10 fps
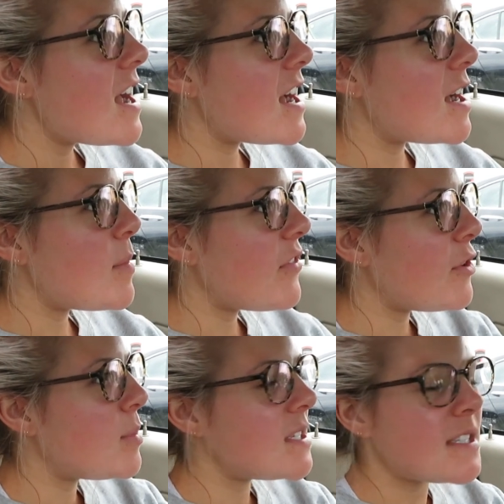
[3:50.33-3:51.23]
um, a
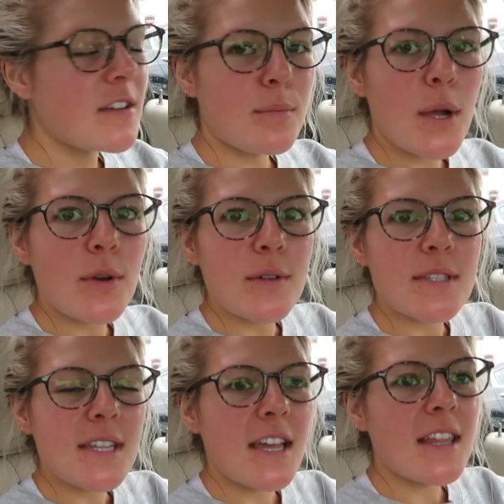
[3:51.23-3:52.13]
few pieces of
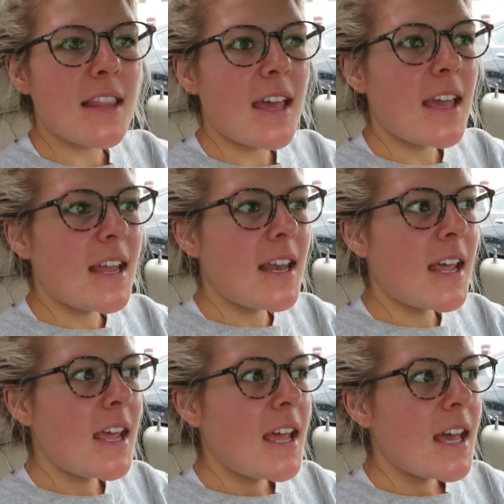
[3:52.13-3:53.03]
produce, and then
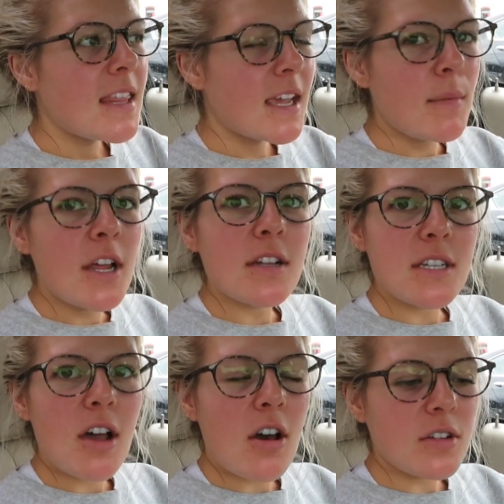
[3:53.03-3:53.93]
I think I'm going to
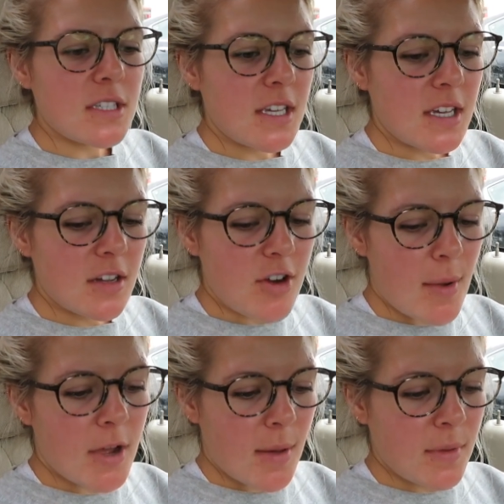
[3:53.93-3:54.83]
head to Aldi,
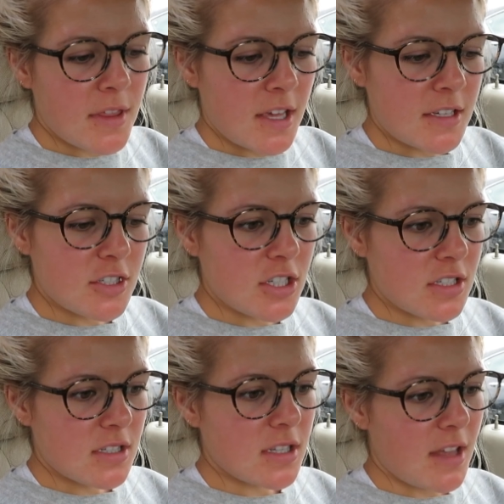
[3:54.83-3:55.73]
grab a couple things
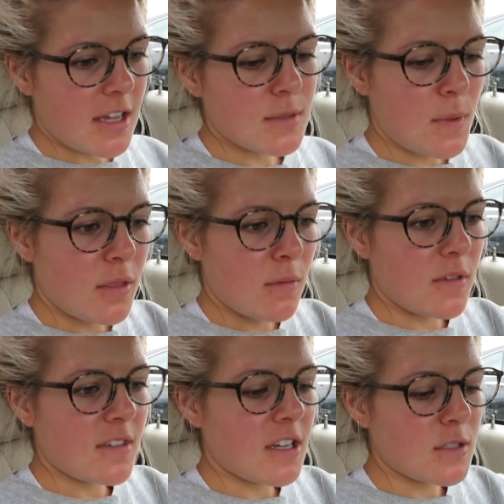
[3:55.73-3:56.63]
just to last me through
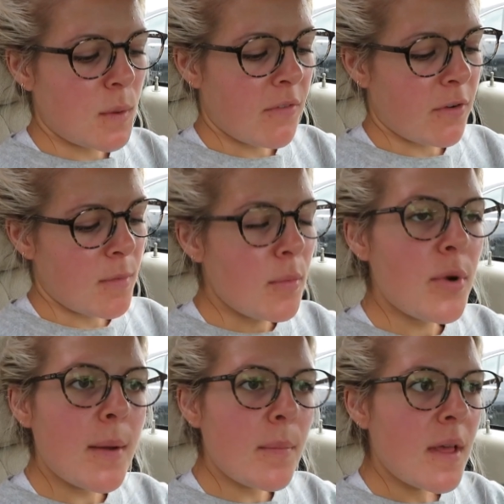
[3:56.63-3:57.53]
this next week for meal
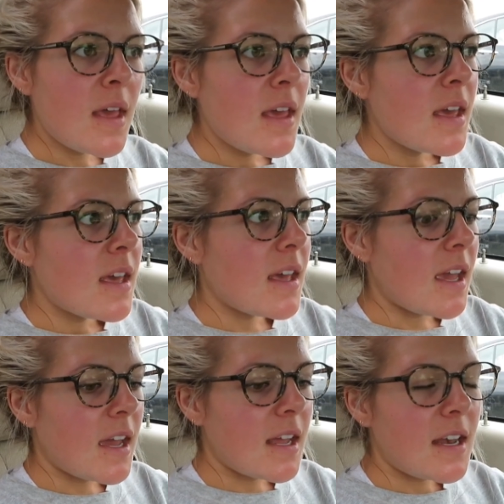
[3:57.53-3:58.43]
prep,
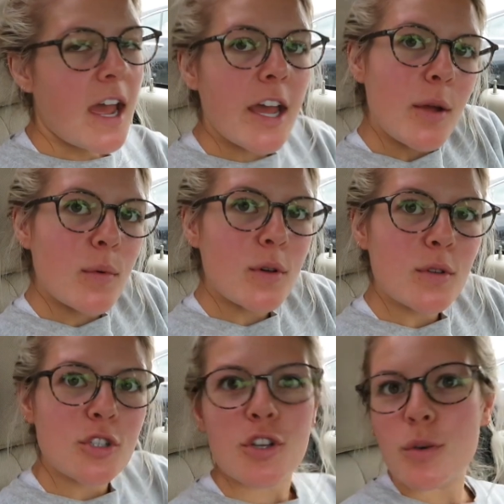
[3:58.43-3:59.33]
and I
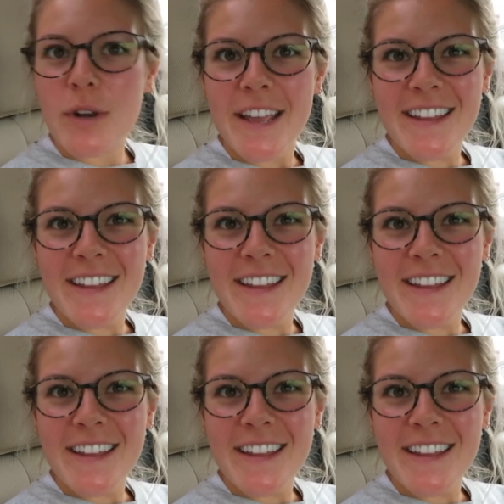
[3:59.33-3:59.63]
will show you what I